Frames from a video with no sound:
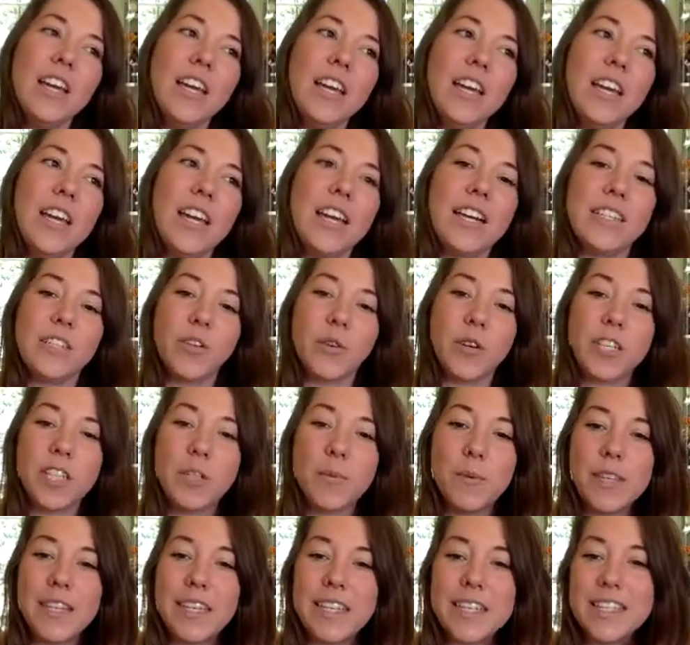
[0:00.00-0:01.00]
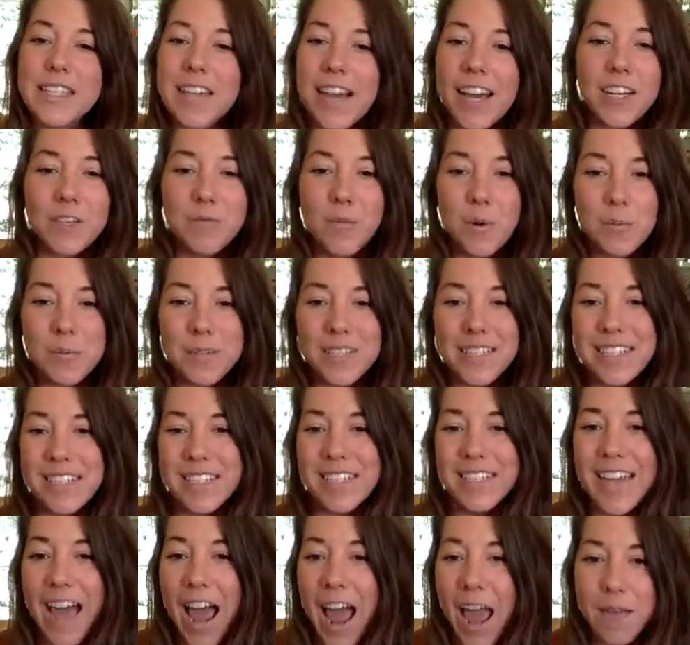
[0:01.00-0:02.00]
it is going to be the exact moment in
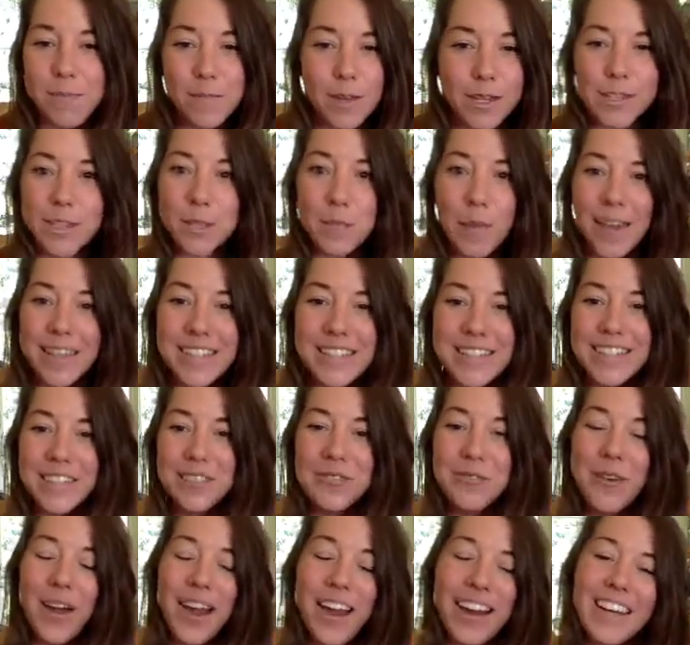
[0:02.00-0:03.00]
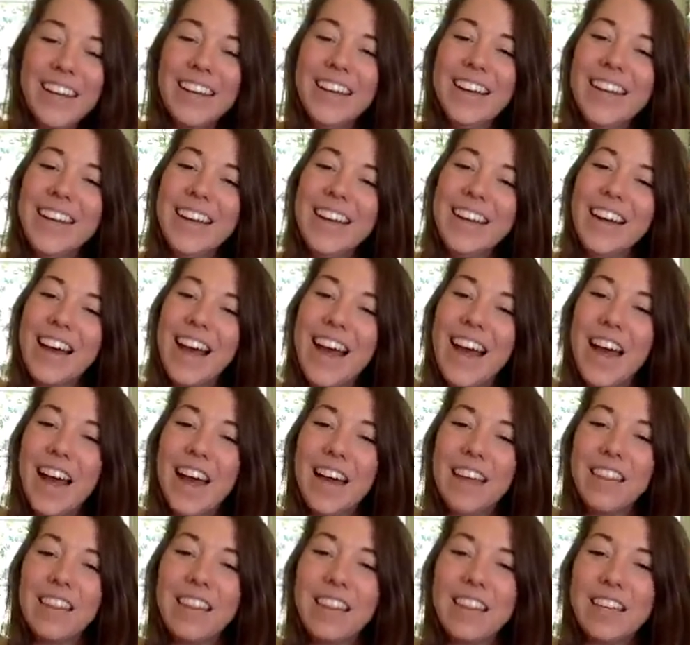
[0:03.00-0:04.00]
time and space when
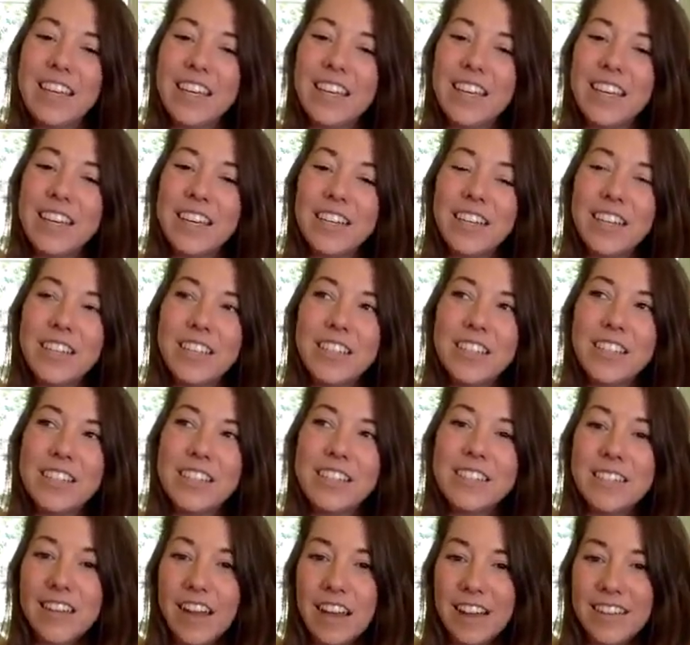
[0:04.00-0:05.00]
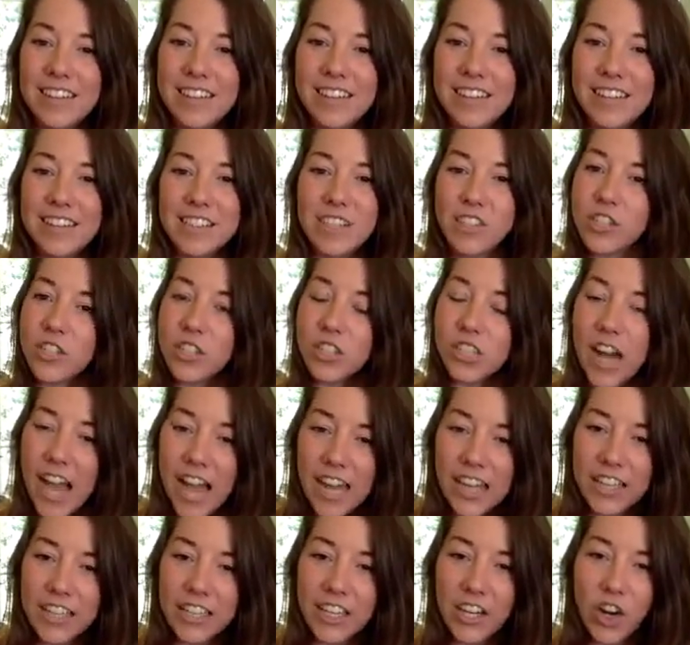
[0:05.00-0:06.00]
the sun is
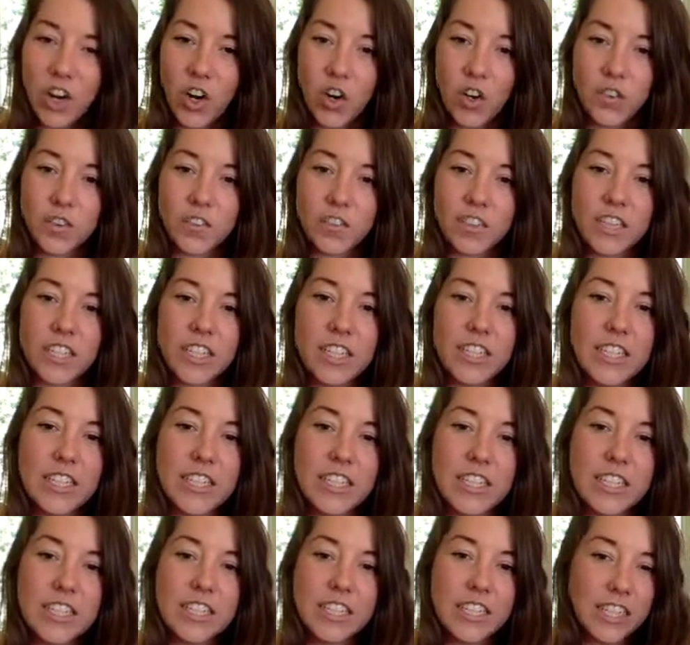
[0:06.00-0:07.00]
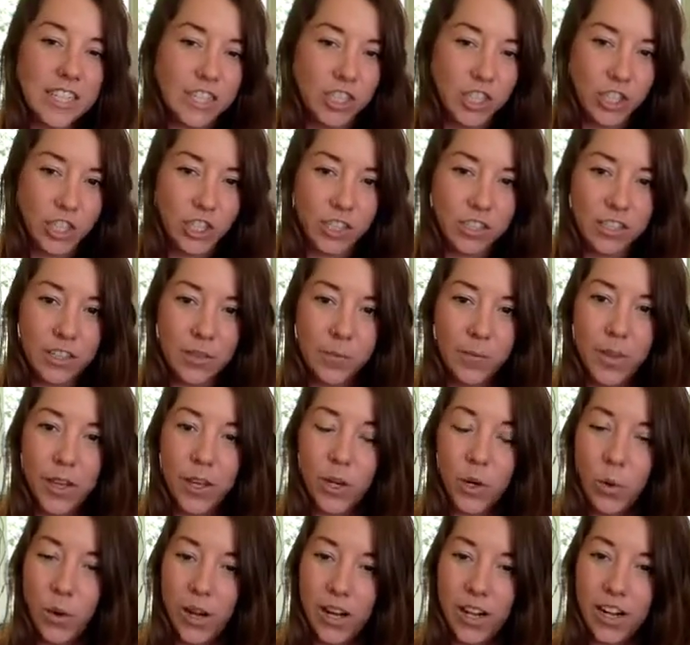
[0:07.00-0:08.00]
directly over the celestial
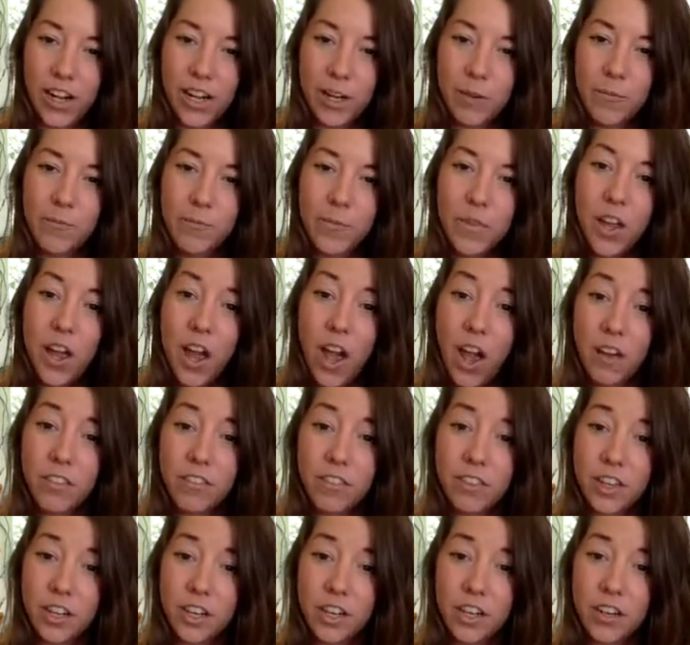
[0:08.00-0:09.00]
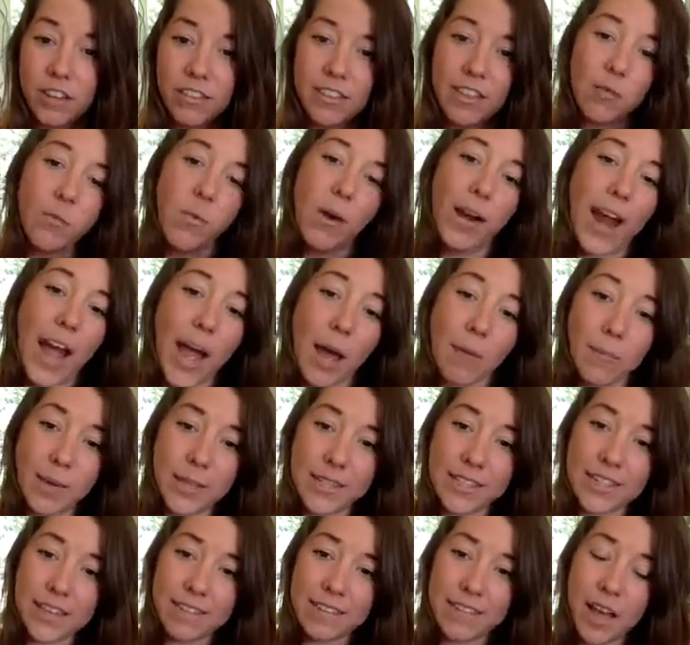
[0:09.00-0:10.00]
equator of the earth. And what
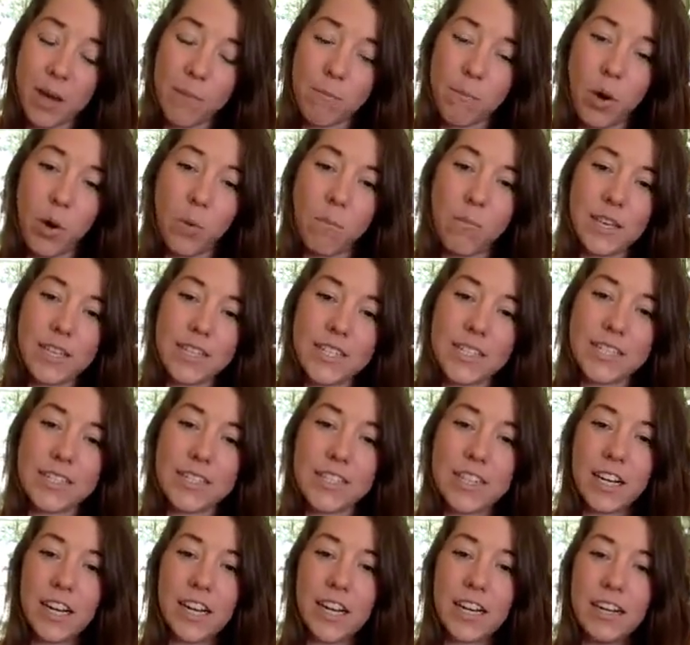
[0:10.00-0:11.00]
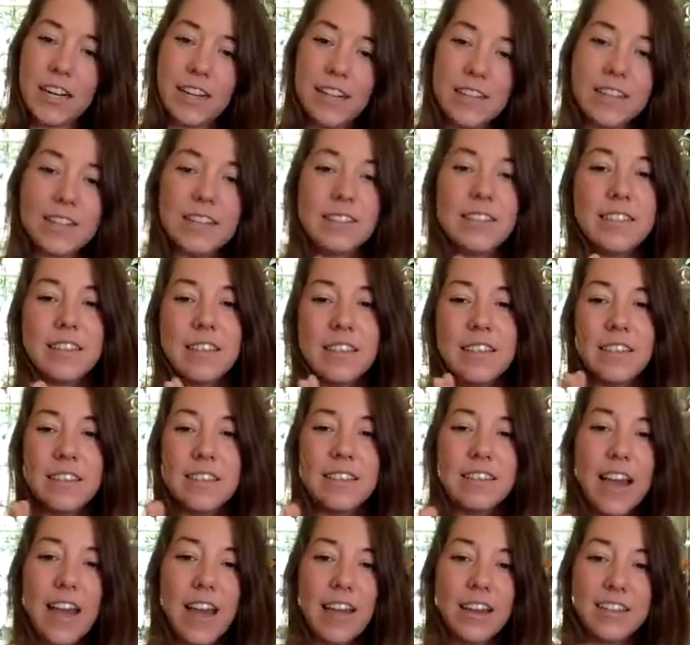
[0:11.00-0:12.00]
happens at that moment is there is an
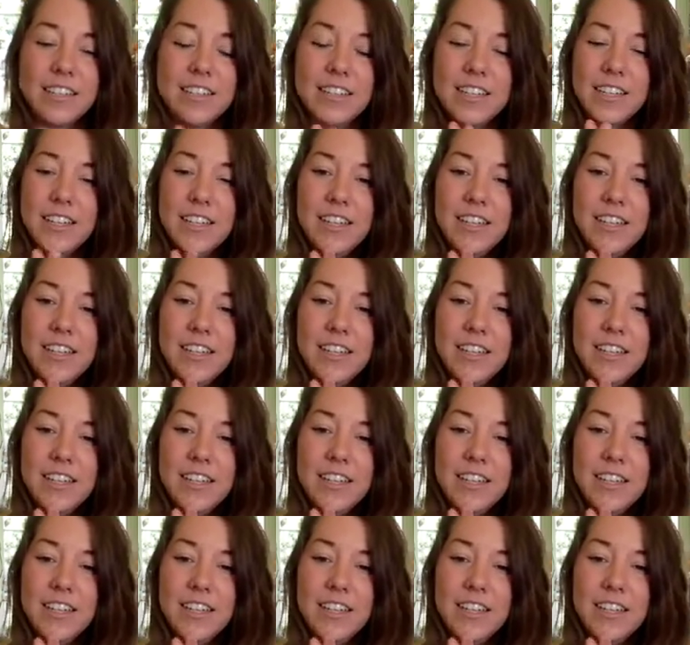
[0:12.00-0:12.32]
exact